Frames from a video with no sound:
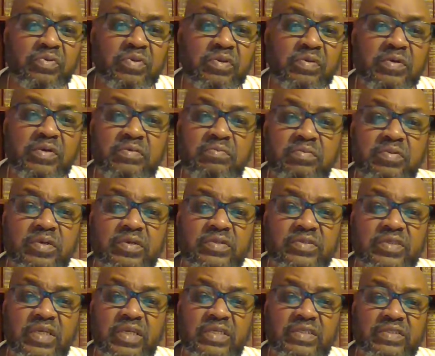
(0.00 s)
The good book
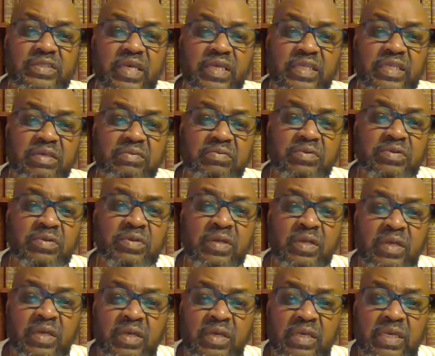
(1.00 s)
says that he
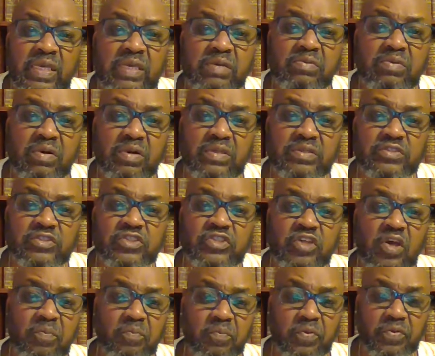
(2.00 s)
will
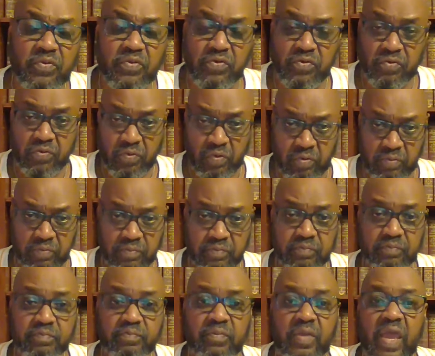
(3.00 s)
sup with you
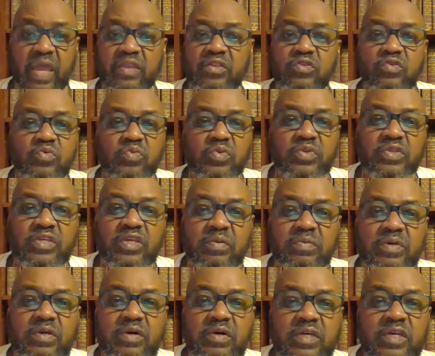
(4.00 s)
and you with him.
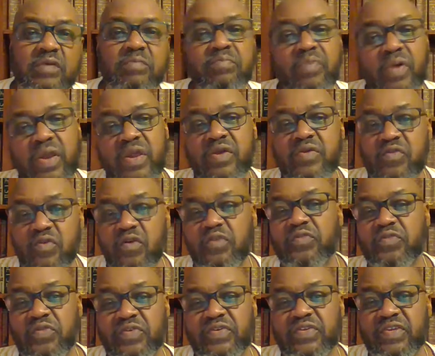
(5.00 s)
He'll bring
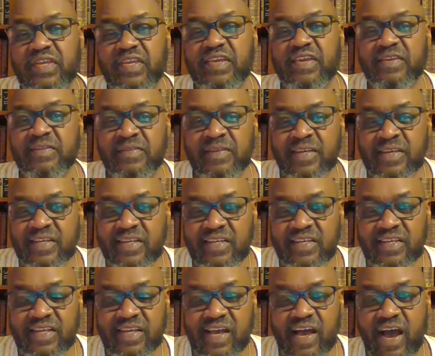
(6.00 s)
groceries in,
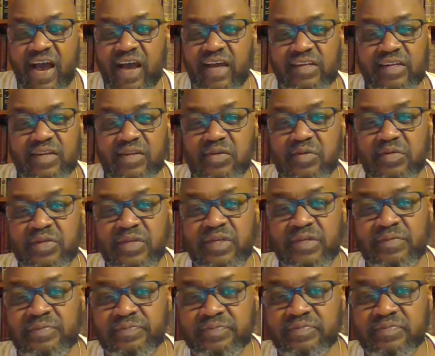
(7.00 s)
hallelujah,
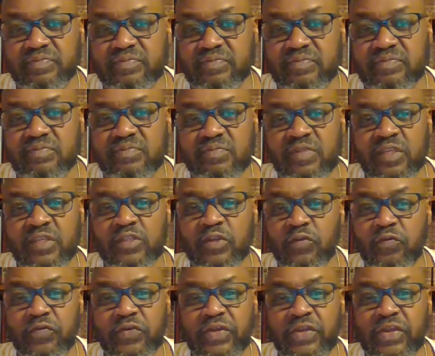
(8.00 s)
to
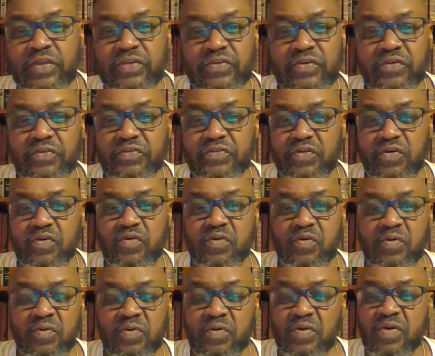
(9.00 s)
feed your soul.
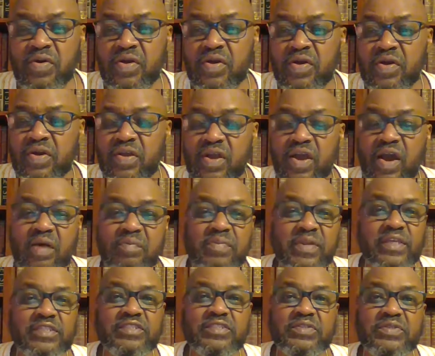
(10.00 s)
God
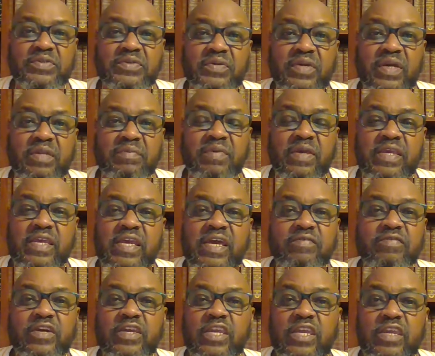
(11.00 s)
bless you, and may he
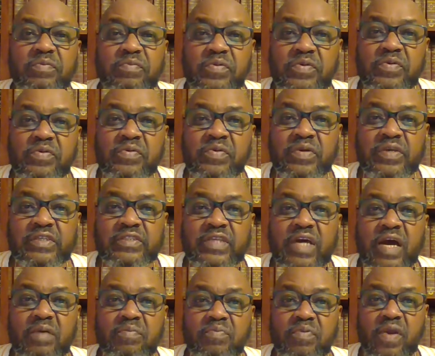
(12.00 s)
ever keep you, is
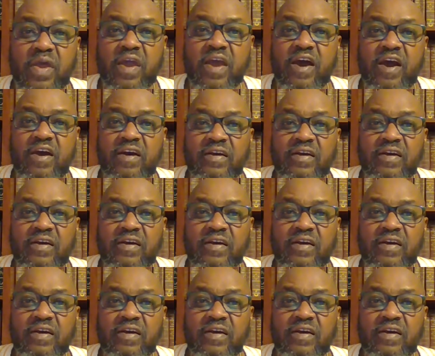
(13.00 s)
our prayer.